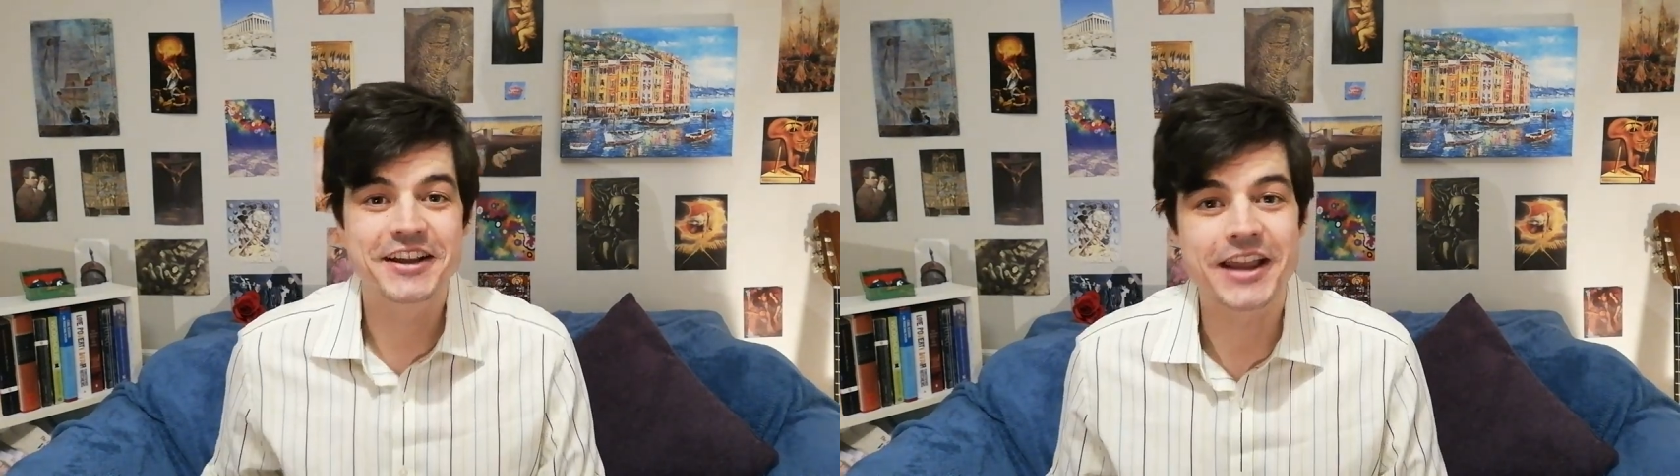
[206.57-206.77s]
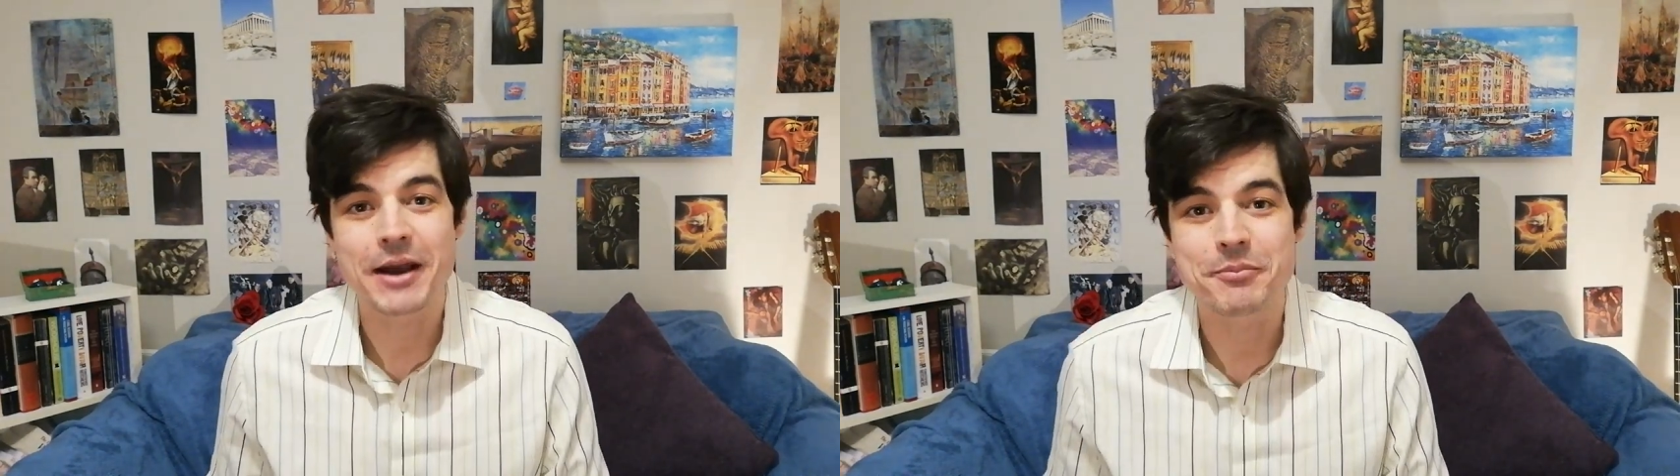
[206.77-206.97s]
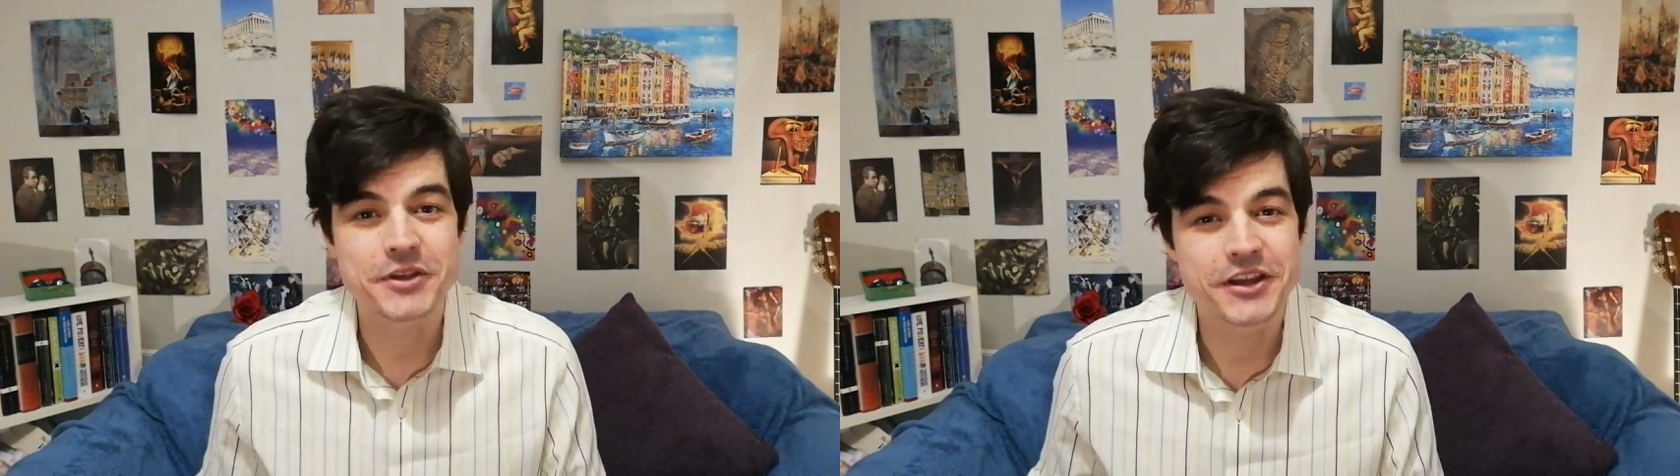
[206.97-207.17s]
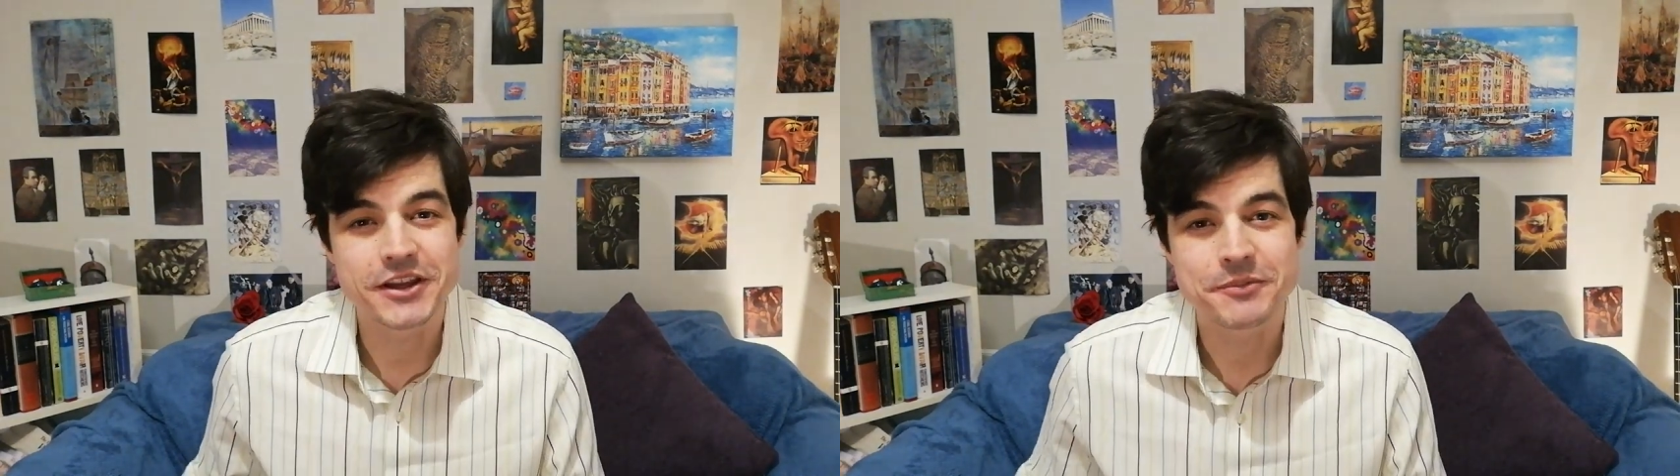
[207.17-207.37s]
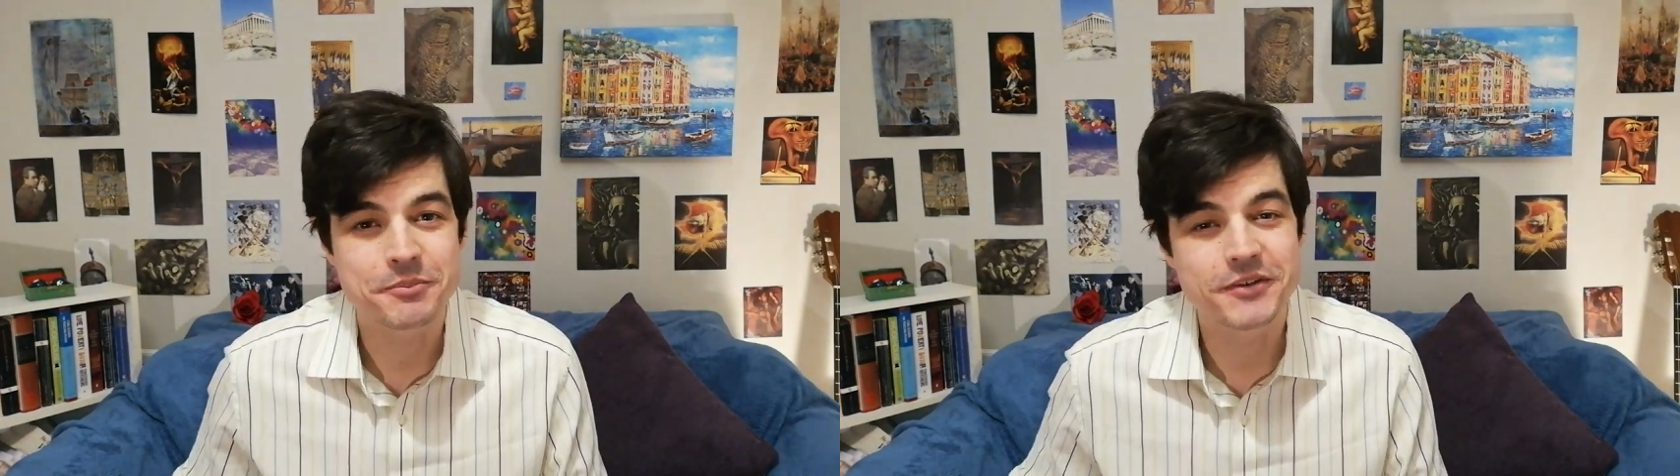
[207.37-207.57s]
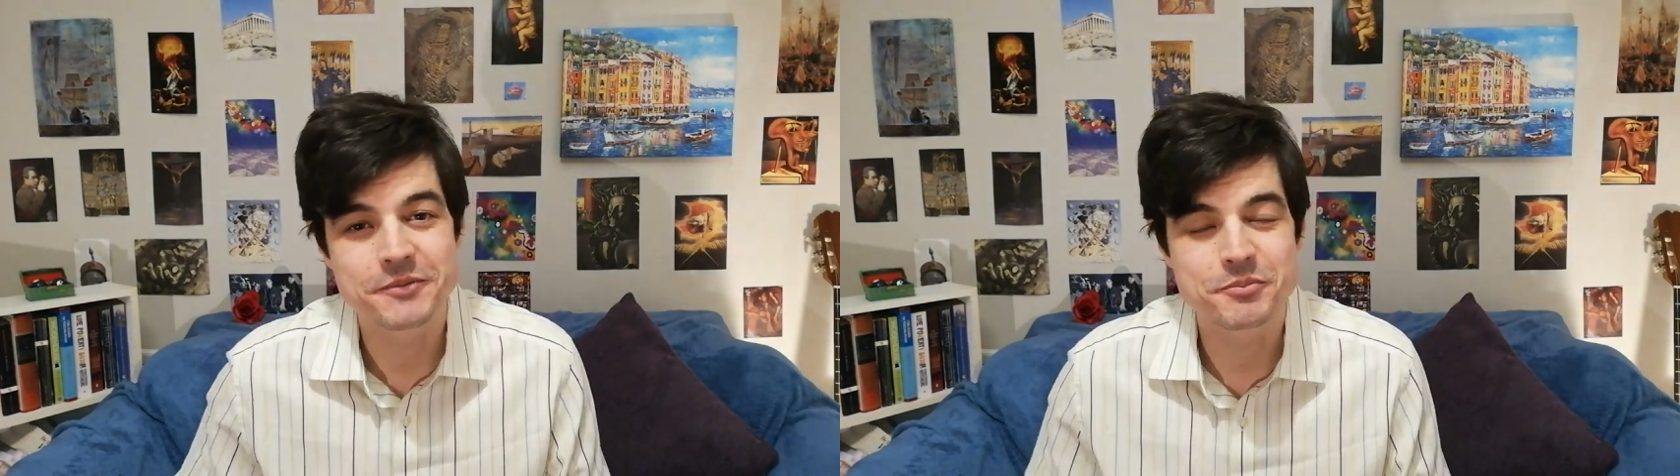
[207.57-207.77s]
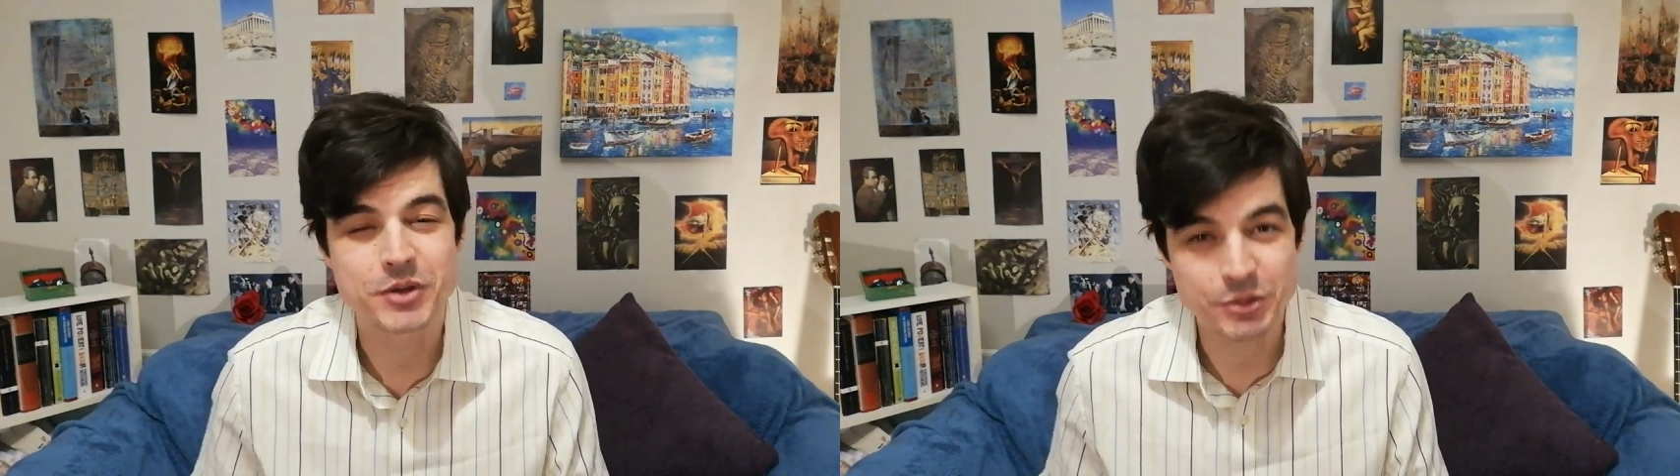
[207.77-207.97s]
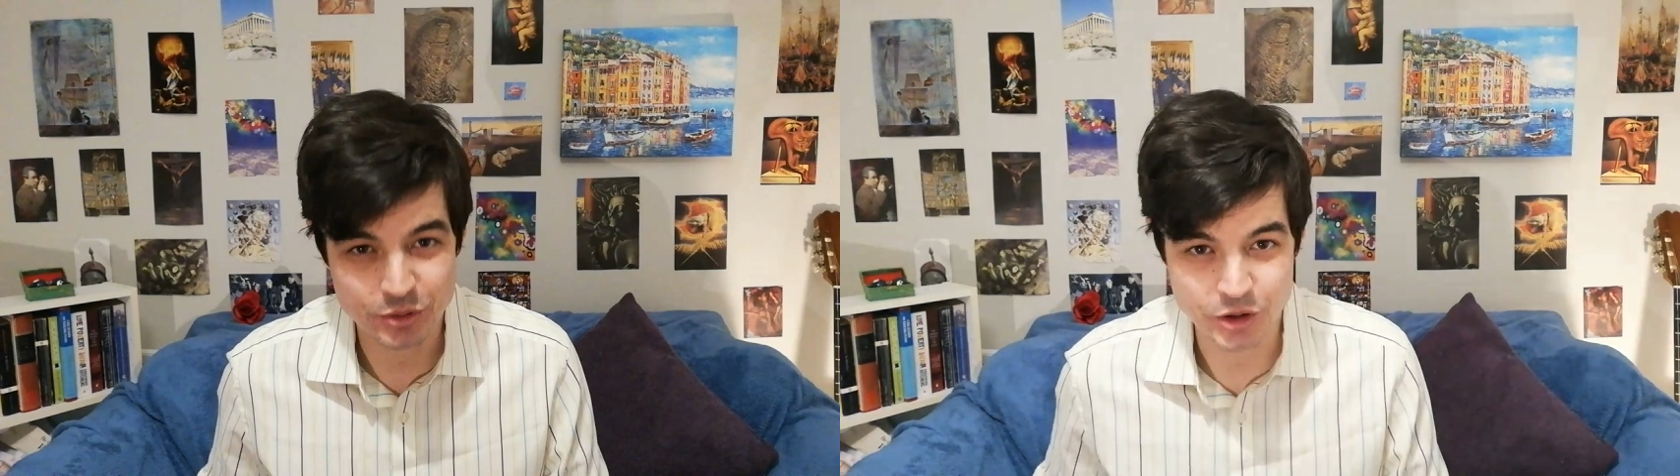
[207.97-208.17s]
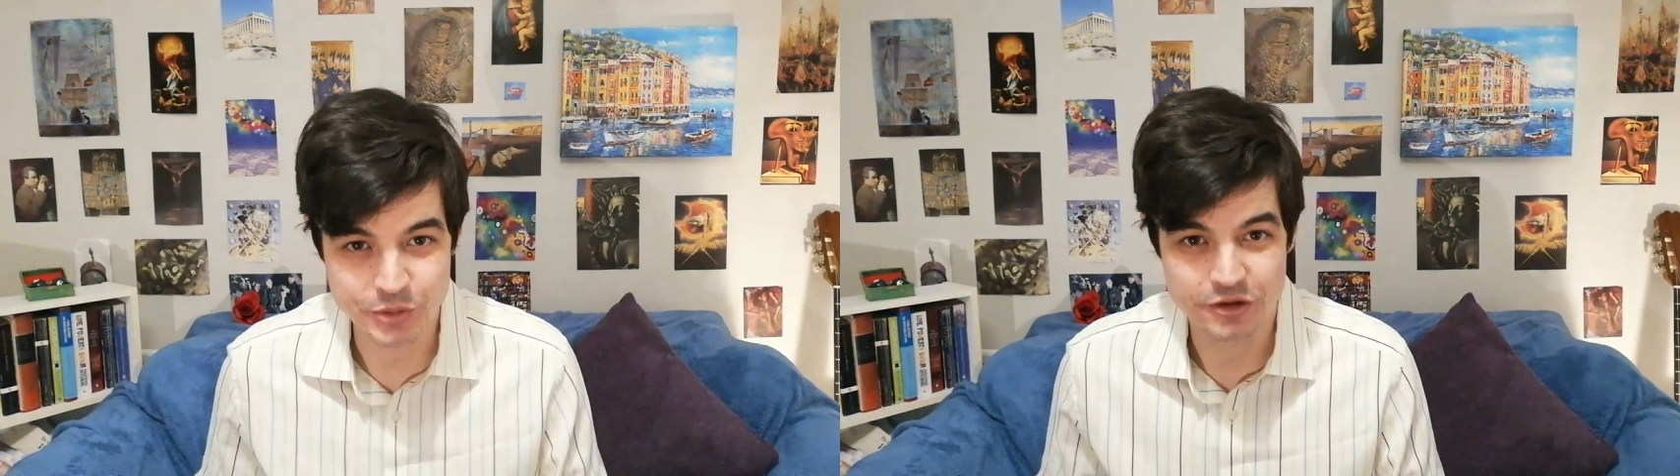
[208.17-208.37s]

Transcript: gap year people who